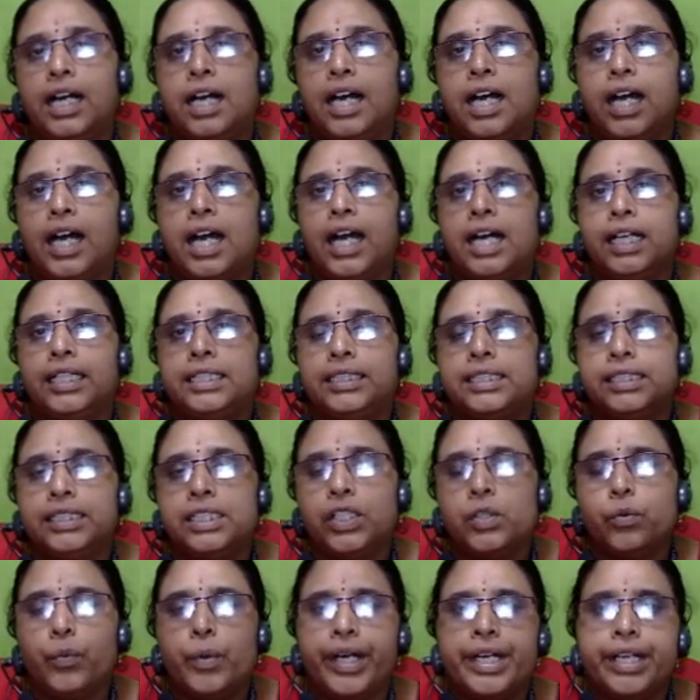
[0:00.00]
And
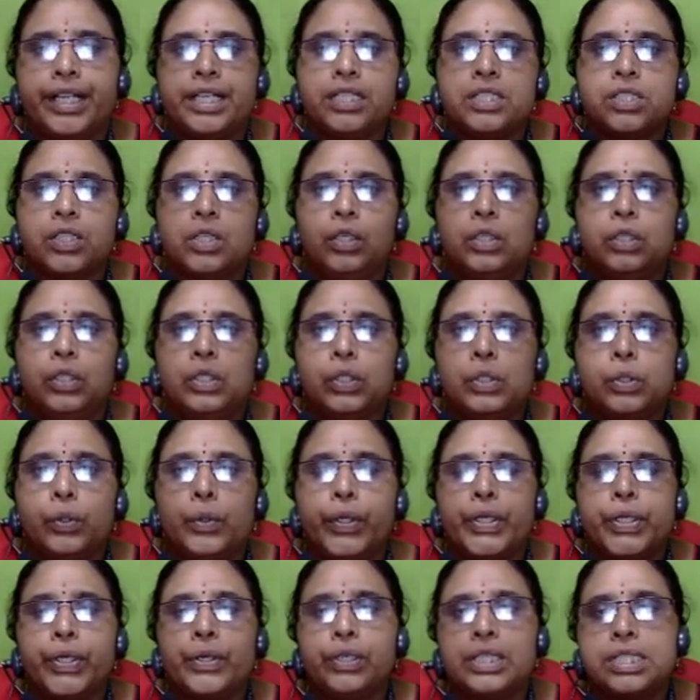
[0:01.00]
third one is
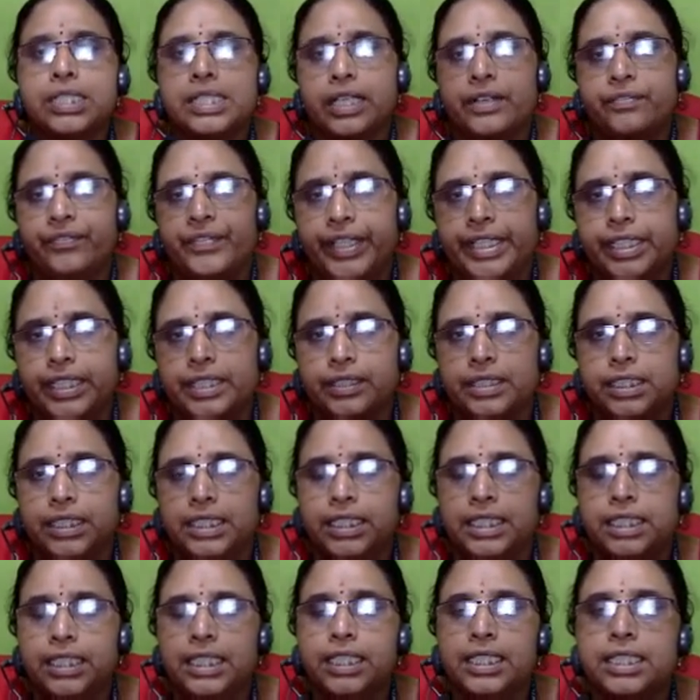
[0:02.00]
Coriolis effect.
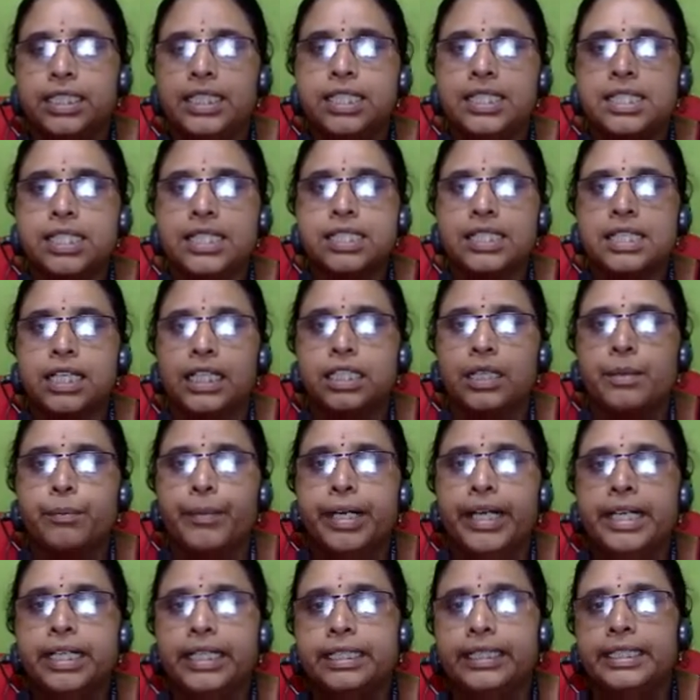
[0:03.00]
This is nothing
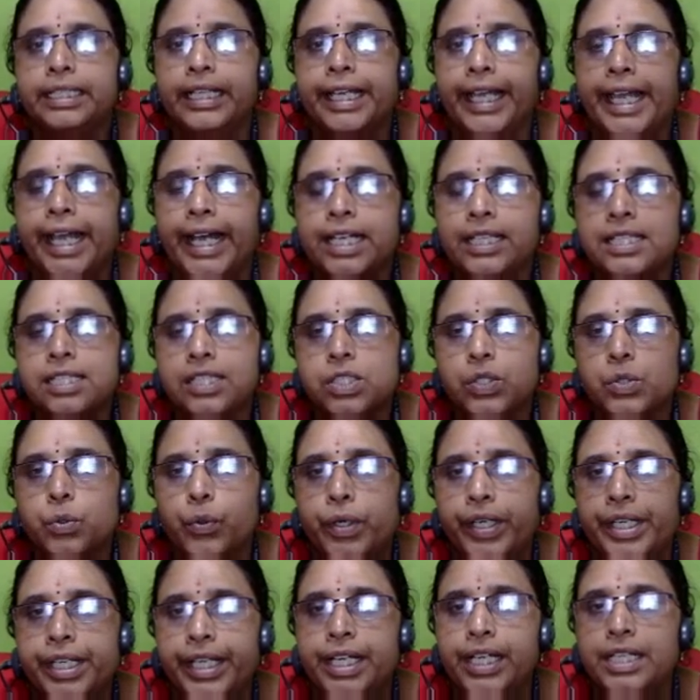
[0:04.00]
but the earth's
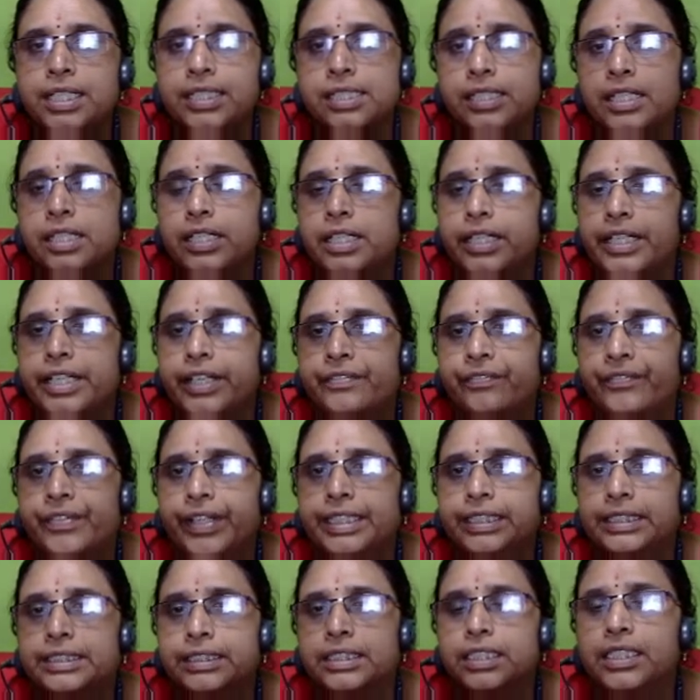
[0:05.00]
rotation
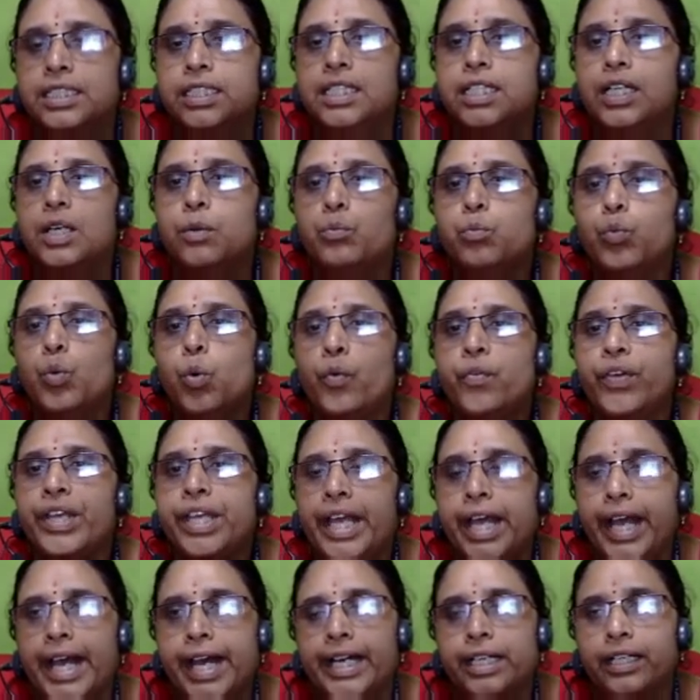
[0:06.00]
deflects
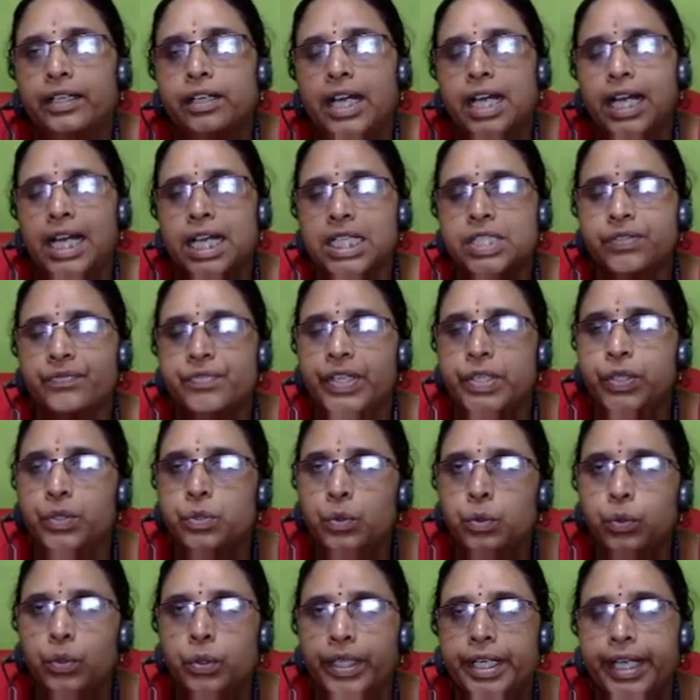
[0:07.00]
moving air. As we
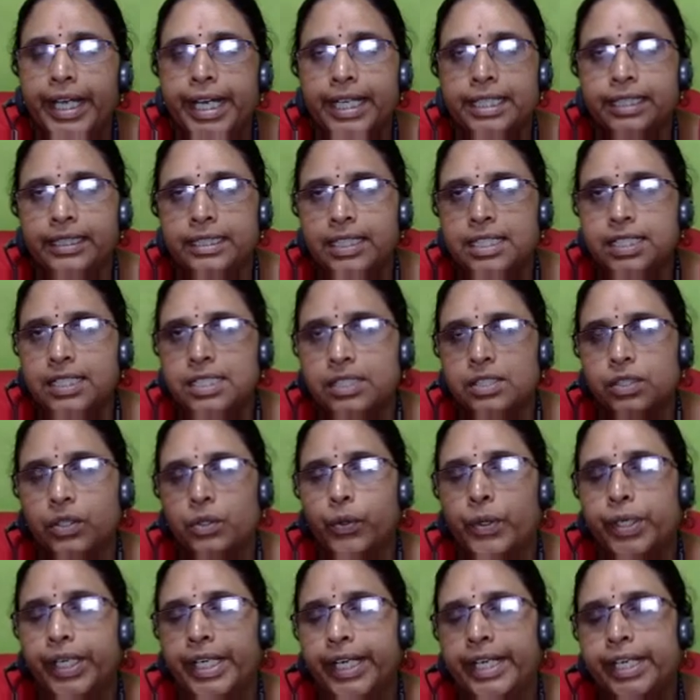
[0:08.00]
know, earth is
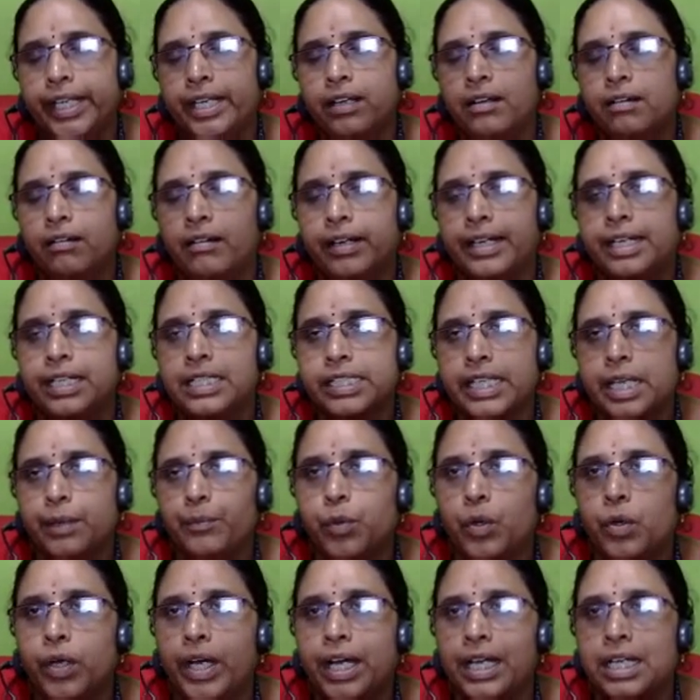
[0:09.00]
rotating on its
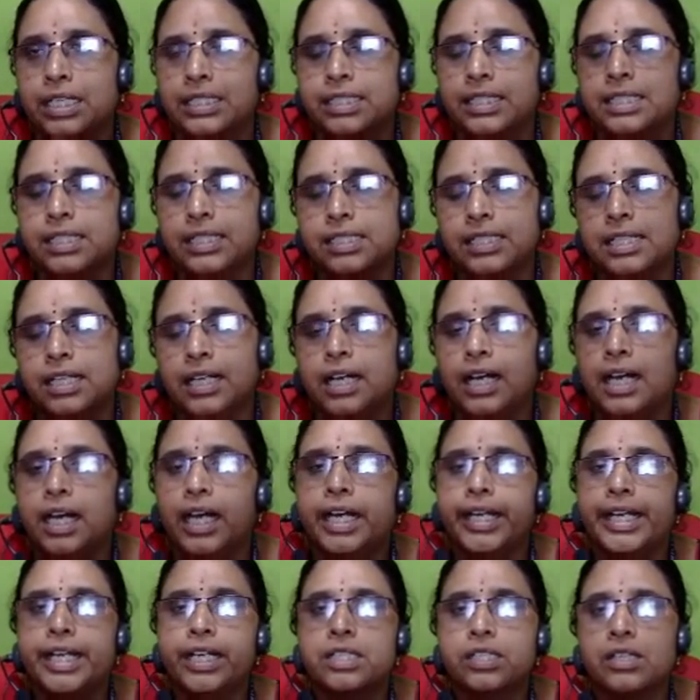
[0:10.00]
above axis
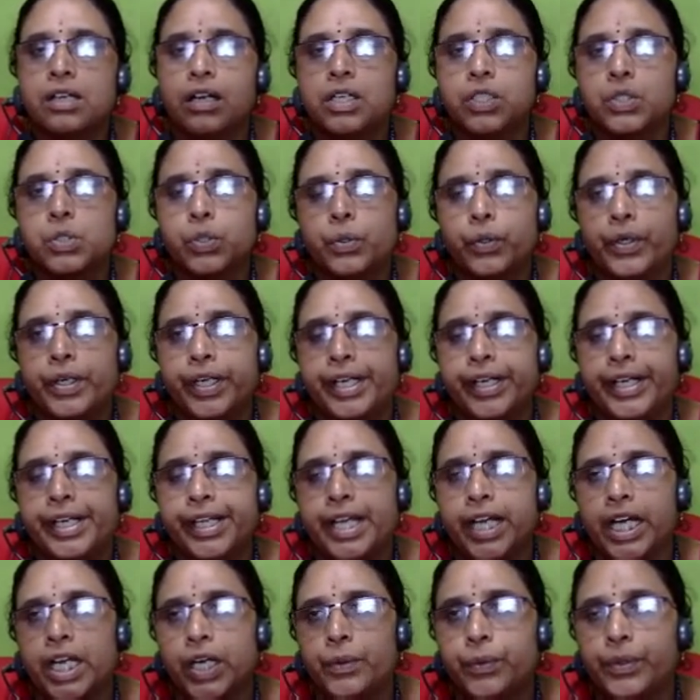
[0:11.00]
and it's also
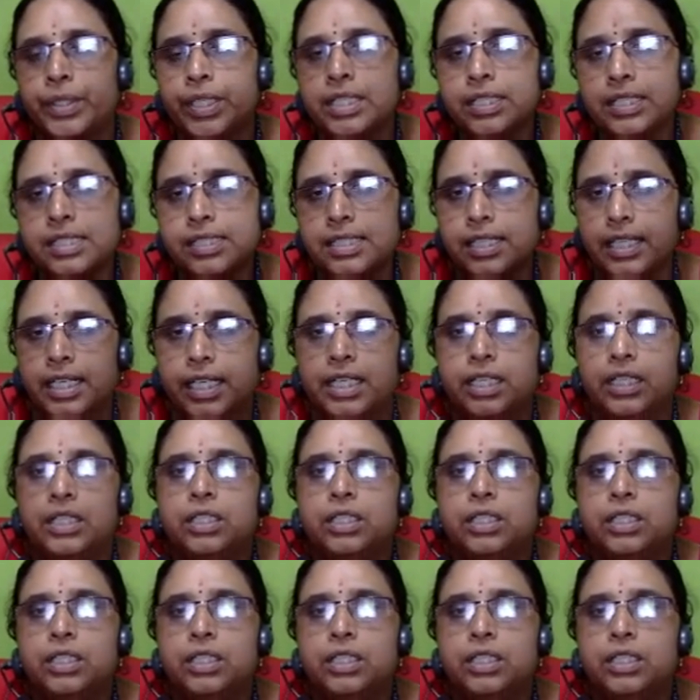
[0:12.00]
rotating around the sun.